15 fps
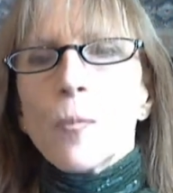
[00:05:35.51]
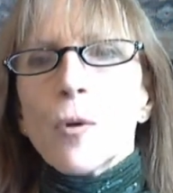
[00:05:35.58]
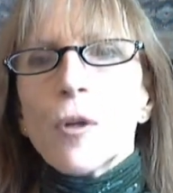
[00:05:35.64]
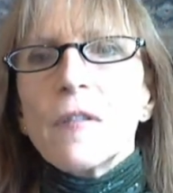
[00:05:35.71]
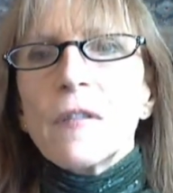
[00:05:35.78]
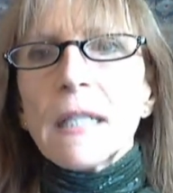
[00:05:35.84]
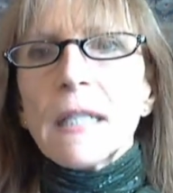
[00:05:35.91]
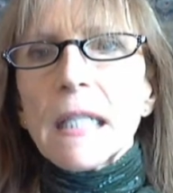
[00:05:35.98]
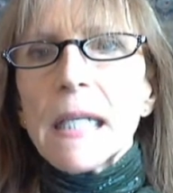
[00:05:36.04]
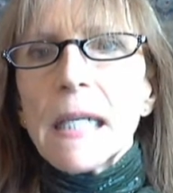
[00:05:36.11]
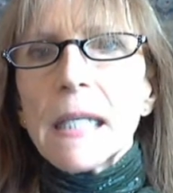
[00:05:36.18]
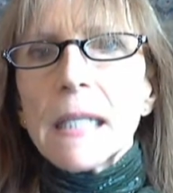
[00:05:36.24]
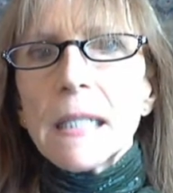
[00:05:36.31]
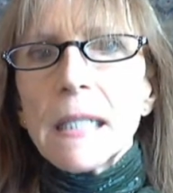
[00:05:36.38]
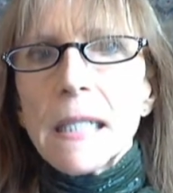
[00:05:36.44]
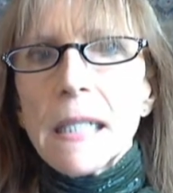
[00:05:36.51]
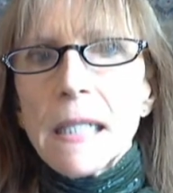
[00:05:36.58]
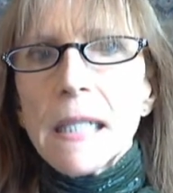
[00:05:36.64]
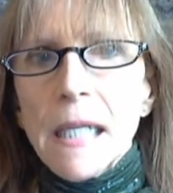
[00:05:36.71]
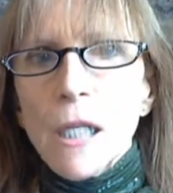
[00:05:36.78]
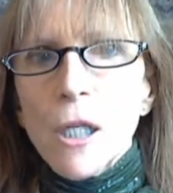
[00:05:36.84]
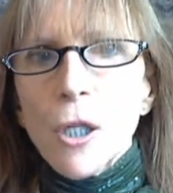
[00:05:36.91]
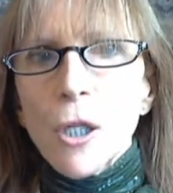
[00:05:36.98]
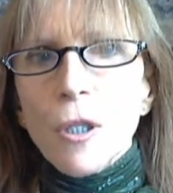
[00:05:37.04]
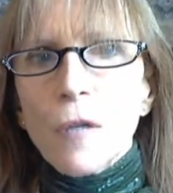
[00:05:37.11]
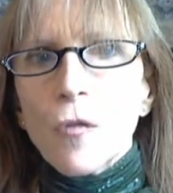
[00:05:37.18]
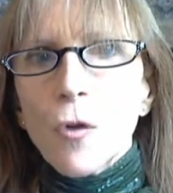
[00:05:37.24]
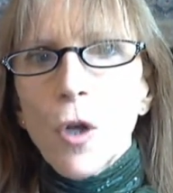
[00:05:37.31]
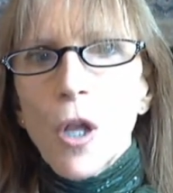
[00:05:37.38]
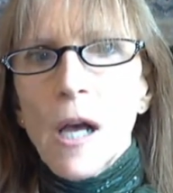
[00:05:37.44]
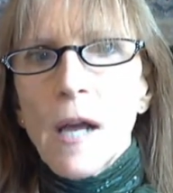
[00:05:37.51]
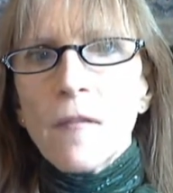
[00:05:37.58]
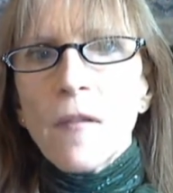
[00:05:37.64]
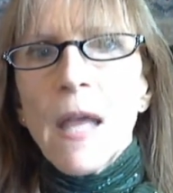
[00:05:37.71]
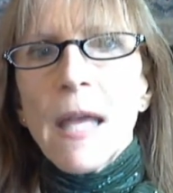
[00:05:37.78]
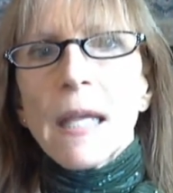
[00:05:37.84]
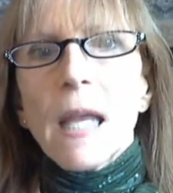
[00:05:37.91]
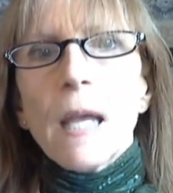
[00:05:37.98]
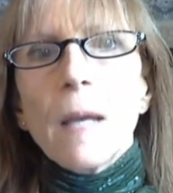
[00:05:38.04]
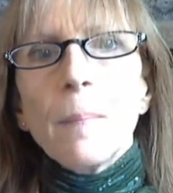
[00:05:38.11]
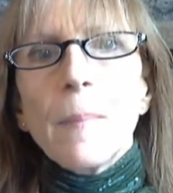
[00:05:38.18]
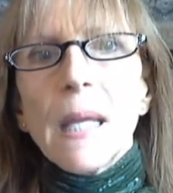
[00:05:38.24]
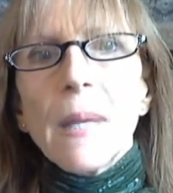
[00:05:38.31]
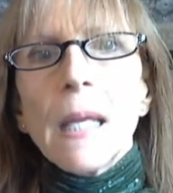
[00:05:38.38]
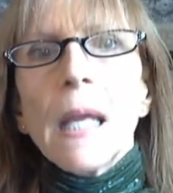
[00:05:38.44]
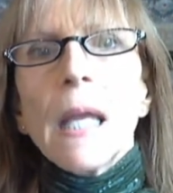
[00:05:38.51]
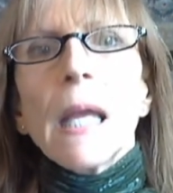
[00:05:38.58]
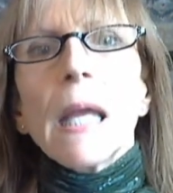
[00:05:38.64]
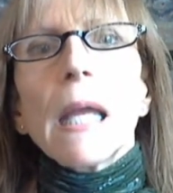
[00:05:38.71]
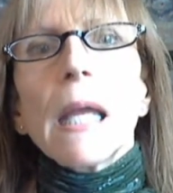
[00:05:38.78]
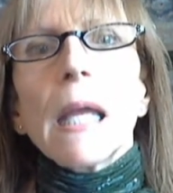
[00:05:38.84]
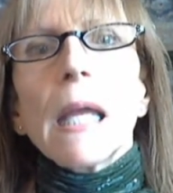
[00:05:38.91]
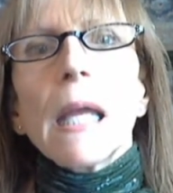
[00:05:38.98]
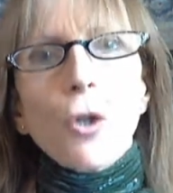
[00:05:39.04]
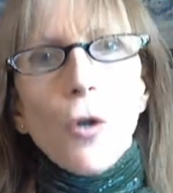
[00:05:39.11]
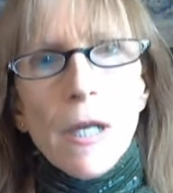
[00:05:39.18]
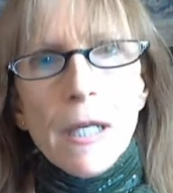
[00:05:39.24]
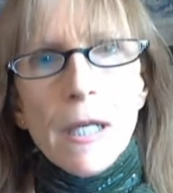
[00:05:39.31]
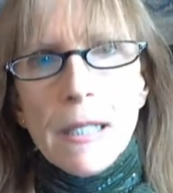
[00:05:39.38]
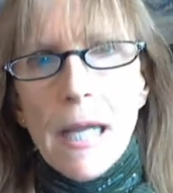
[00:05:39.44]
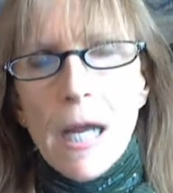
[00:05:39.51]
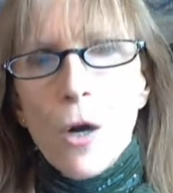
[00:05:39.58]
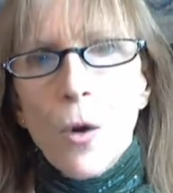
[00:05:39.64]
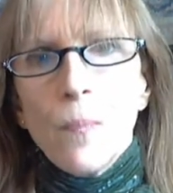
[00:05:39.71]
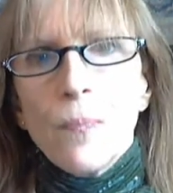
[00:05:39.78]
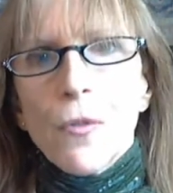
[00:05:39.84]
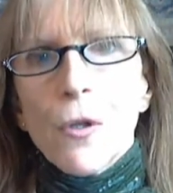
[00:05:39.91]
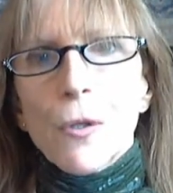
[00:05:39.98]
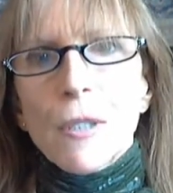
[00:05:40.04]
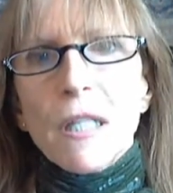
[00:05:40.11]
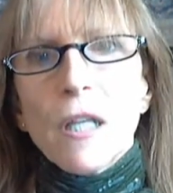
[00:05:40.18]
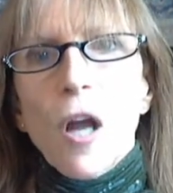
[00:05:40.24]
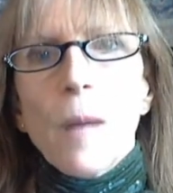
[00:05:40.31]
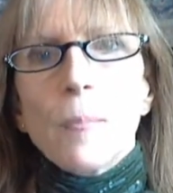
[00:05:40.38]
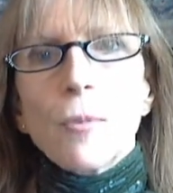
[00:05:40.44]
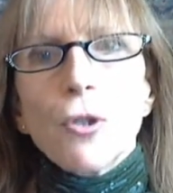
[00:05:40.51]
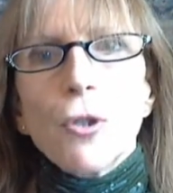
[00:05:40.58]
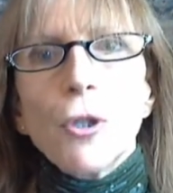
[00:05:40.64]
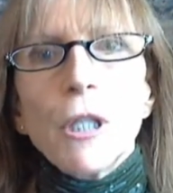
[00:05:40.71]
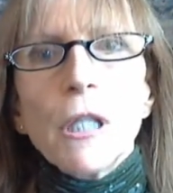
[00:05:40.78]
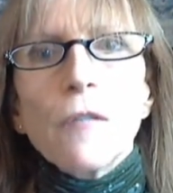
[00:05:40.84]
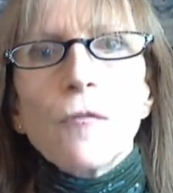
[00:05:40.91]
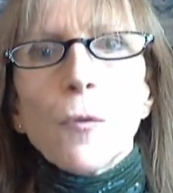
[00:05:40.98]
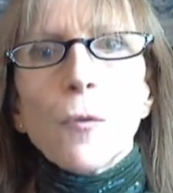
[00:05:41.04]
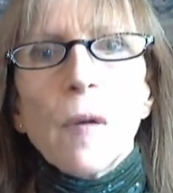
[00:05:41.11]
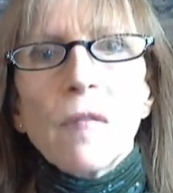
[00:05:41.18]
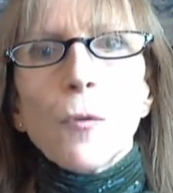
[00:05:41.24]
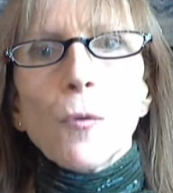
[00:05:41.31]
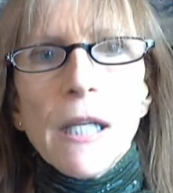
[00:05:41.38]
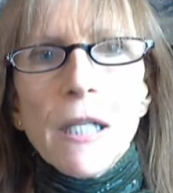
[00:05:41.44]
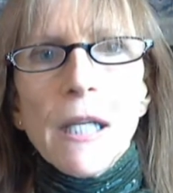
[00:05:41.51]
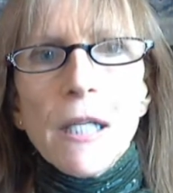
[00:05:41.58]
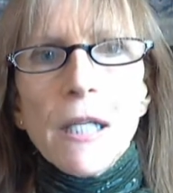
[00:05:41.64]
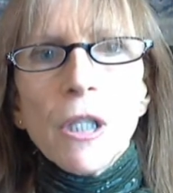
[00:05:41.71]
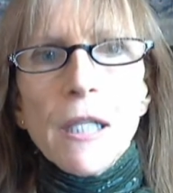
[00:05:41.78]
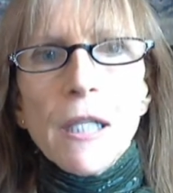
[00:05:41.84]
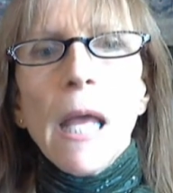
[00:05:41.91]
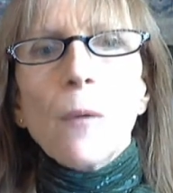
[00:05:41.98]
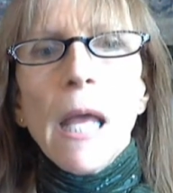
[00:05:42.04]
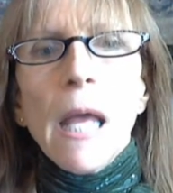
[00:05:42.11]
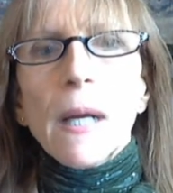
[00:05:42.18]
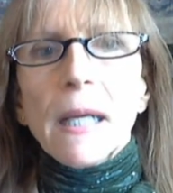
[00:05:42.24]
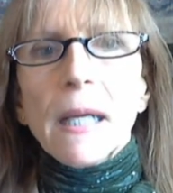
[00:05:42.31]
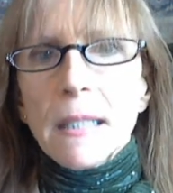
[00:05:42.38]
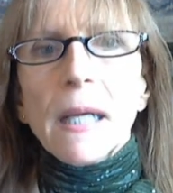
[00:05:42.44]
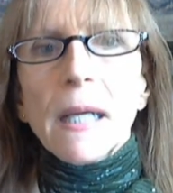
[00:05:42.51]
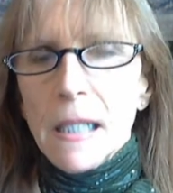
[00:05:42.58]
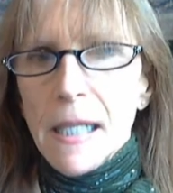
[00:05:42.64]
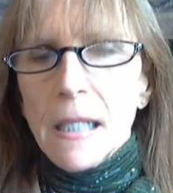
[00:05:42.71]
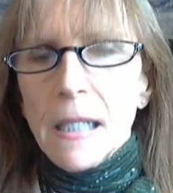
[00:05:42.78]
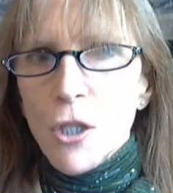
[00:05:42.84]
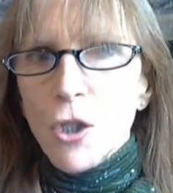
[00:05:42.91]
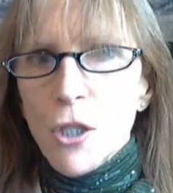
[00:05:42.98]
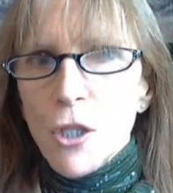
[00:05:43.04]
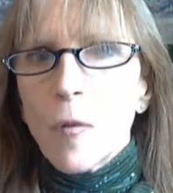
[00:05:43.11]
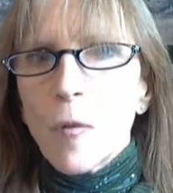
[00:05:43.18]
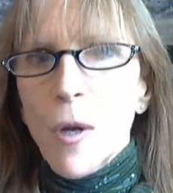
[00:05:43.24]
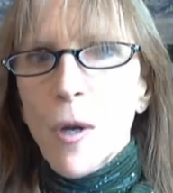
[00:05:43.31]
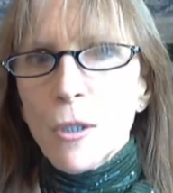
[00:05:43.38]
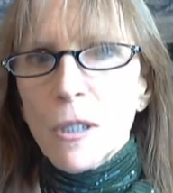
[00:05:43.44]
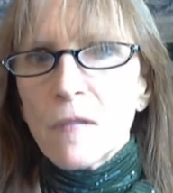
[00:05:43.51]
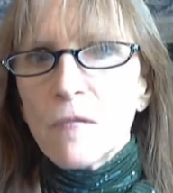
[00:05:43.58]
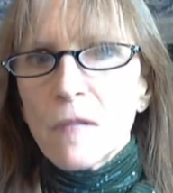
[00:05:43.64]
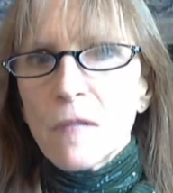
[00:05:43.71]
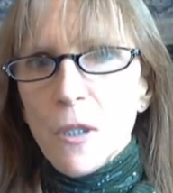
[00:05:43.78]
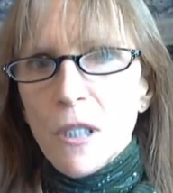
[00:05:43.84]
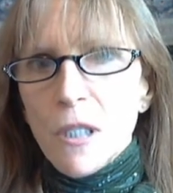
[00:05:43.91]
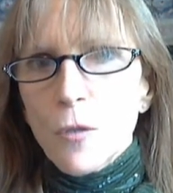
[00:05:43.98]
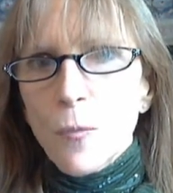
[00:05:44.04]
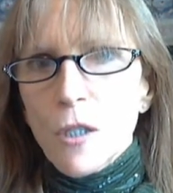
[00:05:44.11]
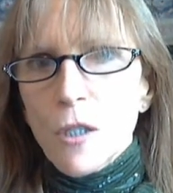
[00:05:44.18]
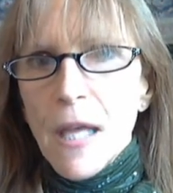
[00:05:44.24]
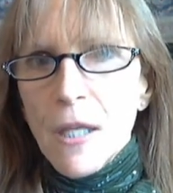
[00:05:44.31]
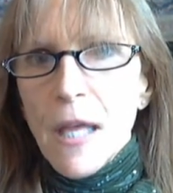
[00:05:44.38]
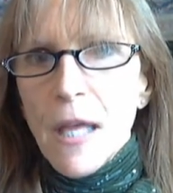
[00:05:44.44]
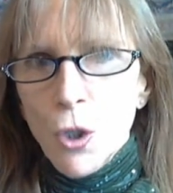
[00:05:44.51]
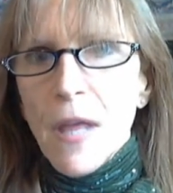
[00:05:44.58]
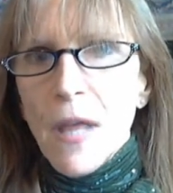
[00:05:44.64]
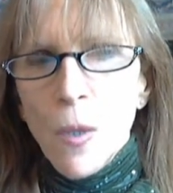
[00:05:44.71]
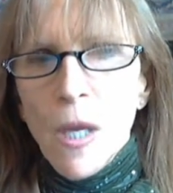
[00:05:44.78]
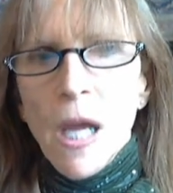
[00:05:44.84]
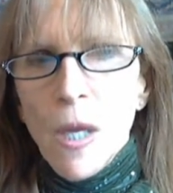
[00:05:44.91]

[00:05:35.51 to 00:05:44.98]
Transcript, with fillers: Previously hidden details of your life can be integrated now. There is an opportunity for revelation, reconciliation of opposing forces within you.